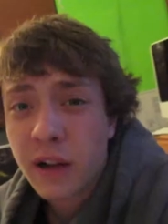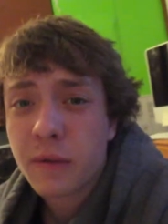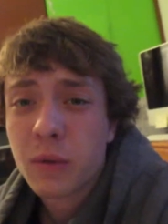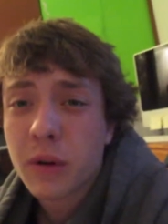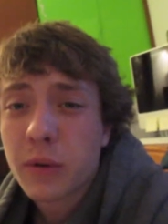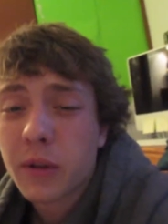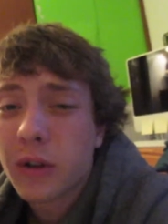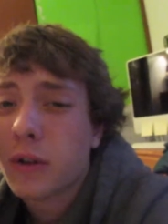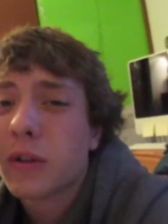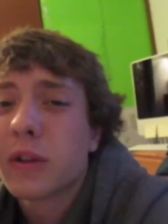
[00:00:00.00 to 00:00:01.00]
I have work
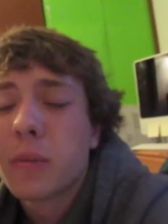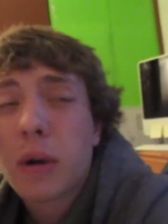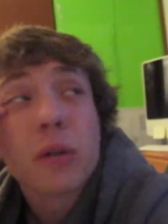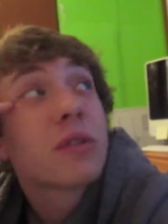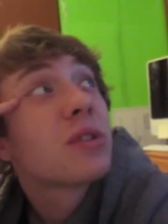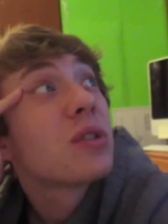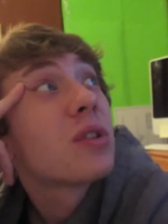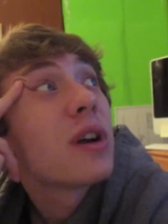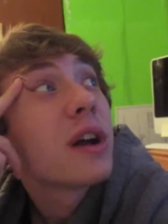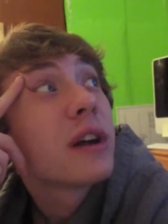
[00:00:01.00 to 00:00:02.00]
really early tomorrow,
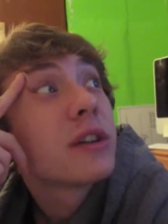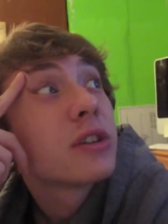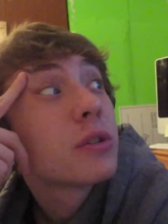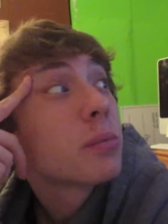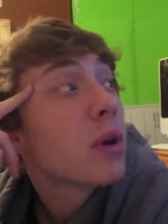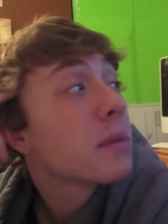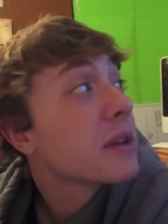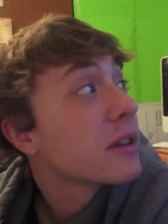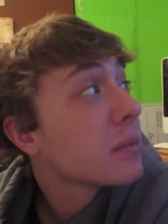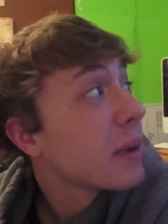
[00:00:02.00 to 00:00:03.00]
so I should
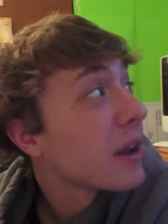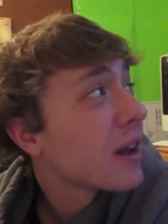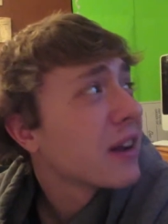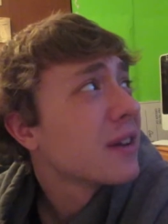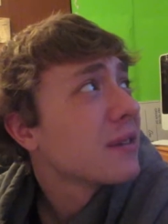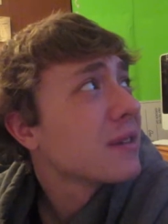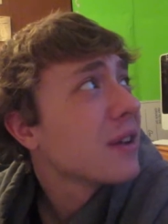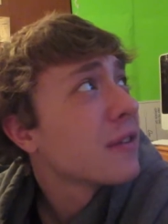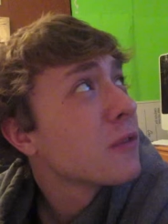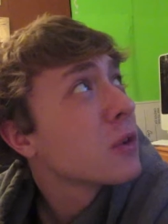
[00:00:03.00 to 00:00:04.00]
probably get to bed. I
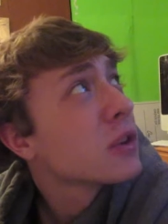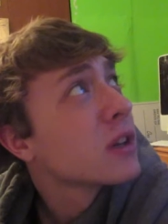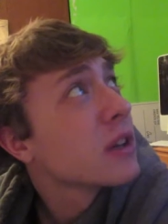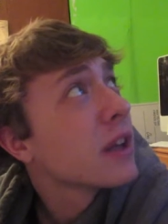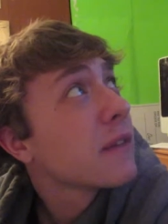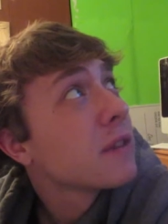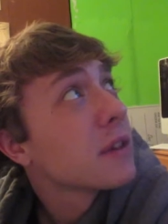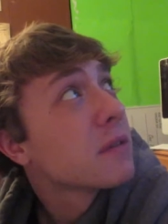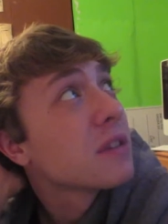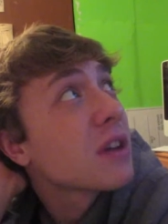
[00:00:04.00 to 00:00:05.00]
unfortunately have
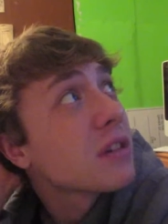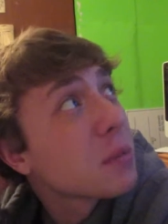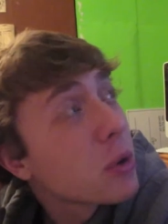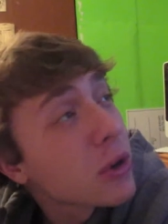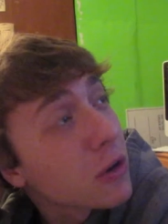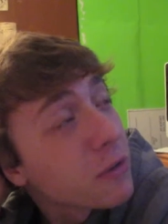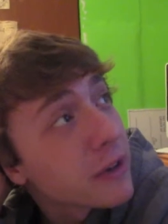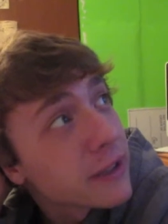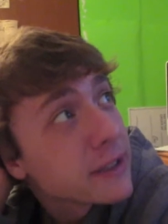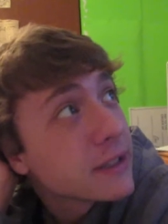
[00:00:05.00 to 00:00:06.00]
to leave this exporting
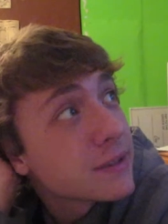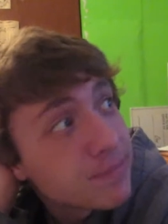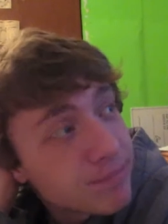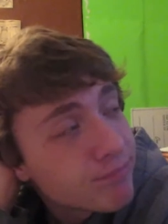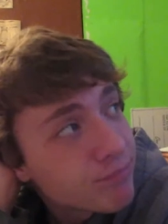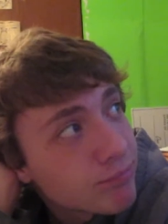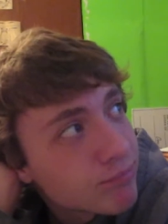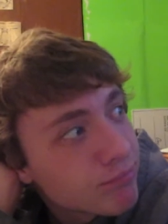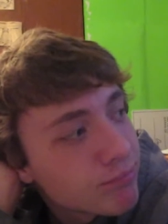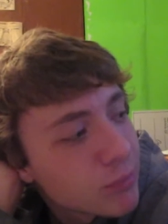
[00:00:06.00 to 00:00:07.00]
overnight,
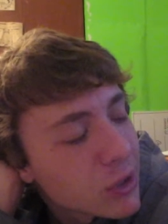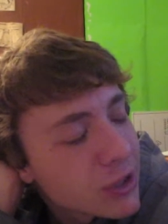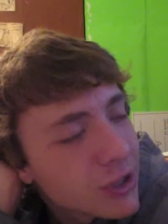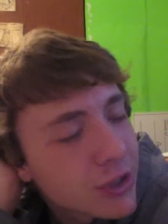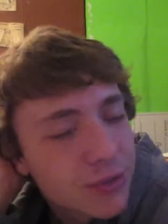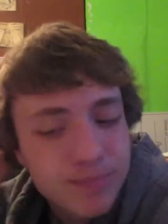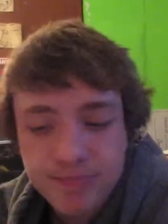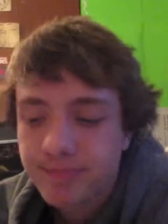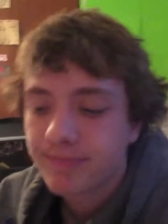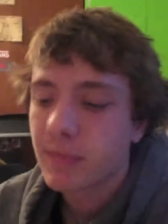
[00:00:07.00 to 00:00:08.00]
which
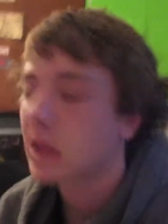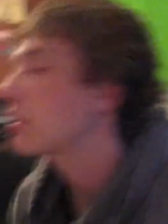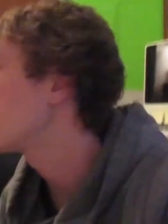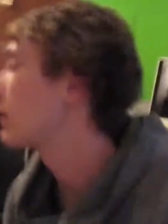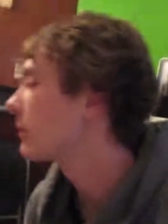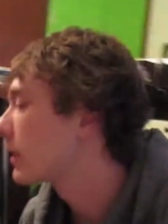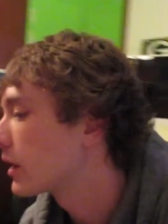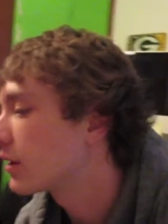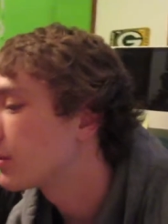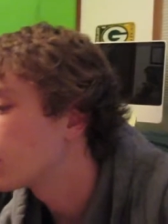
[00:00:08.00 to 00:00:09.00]
it's whatever, I
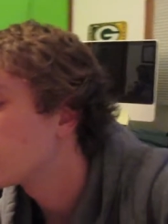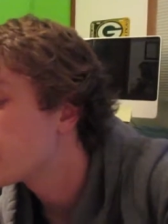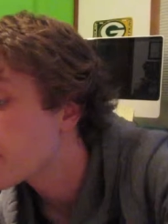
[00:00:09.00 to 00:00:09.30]
guess, but